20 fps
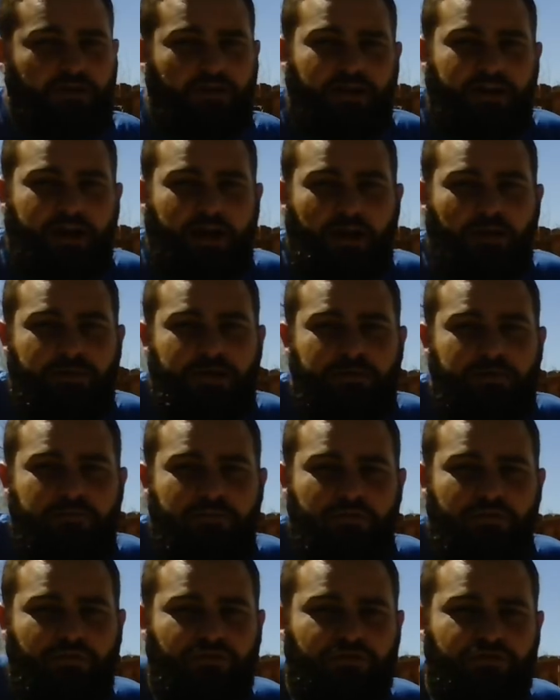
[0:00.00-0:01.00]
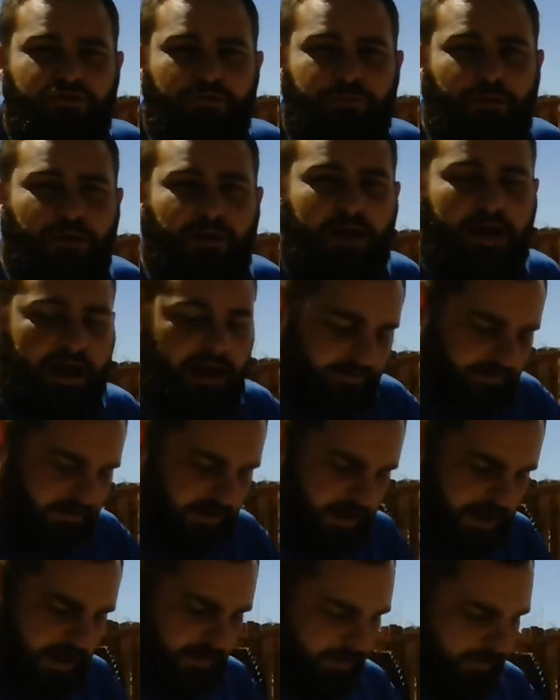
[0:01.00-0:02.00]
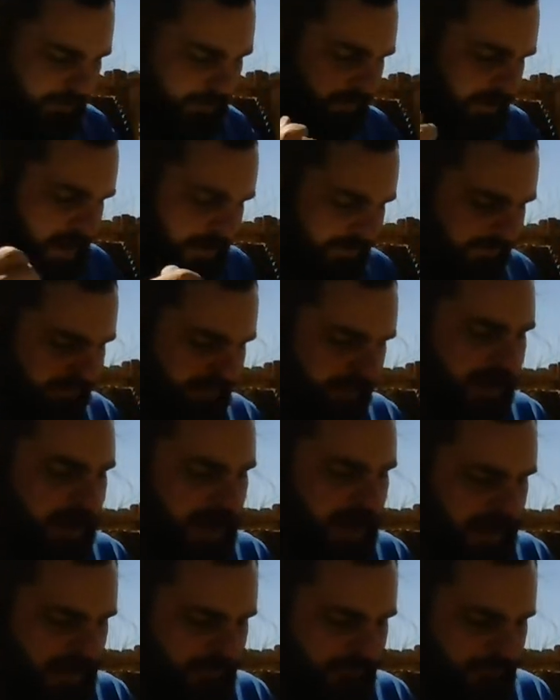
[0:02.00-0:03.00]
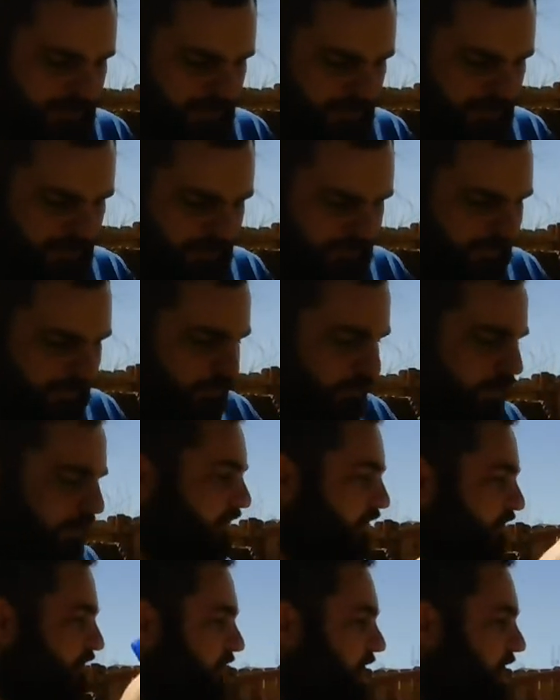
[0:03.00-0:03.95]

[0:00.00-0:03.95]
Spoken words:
on how many moons Jupiter has. The last that I have heard and the research